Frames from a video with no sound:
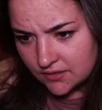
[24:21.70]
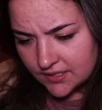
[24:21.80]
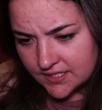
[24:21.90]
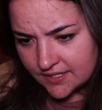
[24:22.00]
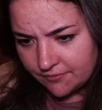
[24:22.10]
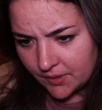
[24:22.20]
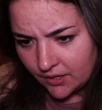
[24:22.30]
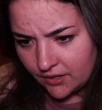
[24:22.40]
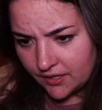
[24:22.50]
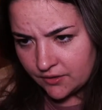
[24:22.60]
let's see if my
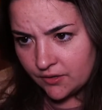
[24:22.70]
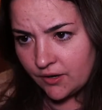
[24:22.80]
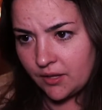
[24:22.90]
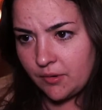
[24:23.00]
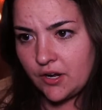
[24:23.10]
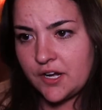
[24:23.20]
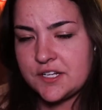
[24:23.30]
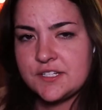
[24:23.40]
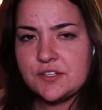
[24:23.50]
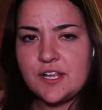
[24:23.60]
audio, okay, my audio
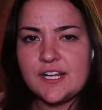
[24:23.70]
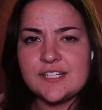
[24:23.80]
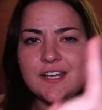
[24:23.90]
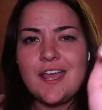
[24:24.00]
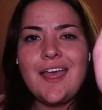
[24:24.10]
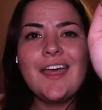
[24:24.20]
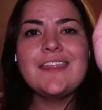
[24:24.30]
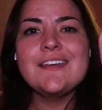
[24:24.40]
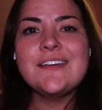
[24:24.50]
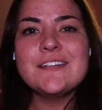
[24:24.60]
is still connected.
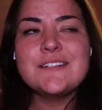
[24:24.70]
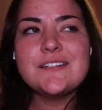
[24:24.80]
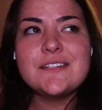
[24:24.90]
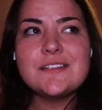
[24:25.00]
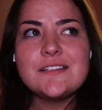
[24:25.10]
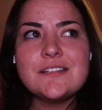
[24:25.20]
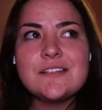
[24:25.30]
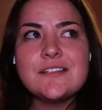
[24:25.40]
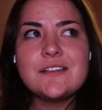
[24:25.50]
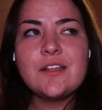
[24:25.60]
The
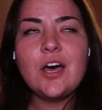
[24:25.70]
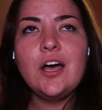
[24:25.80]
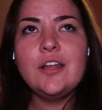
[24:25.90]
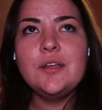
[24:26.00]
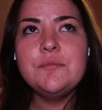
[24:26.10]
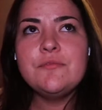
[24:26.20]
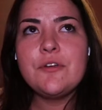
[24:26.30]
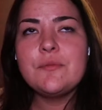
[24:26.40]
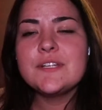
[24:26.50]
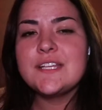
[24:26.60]
column
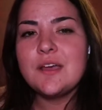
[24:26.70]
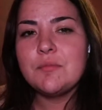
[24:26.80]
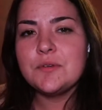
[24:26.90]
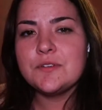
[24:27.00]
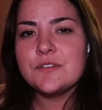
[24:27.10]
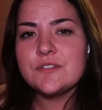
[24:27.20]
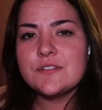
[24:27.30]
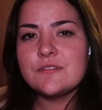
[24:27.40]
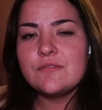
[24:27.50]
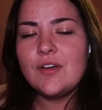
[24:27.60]
from
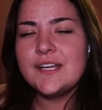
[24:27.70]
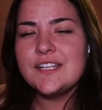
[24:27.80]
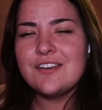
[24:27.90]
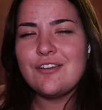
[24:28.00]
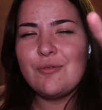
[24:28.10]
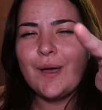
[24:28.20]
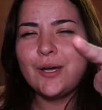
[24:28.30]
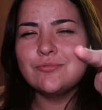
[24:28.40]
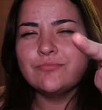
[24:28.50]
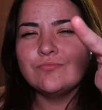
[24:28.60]
examples I didn't know
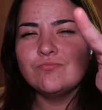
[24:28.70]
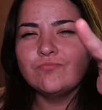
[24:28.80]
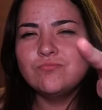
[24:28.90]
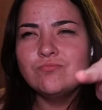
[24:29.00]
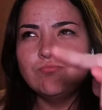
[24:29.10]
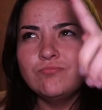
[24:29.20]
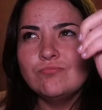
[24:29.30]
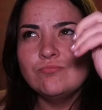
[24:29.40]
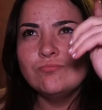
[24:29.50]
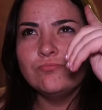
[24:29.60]
about,
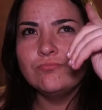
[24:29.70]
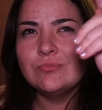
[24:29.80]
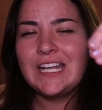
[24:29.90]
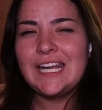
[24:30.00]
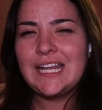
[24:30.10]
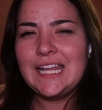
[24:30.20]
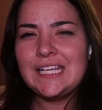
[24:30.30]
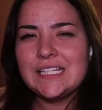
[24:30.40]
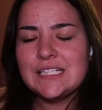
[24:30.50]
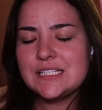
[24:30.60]
and I
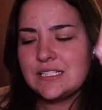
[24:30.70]
like it.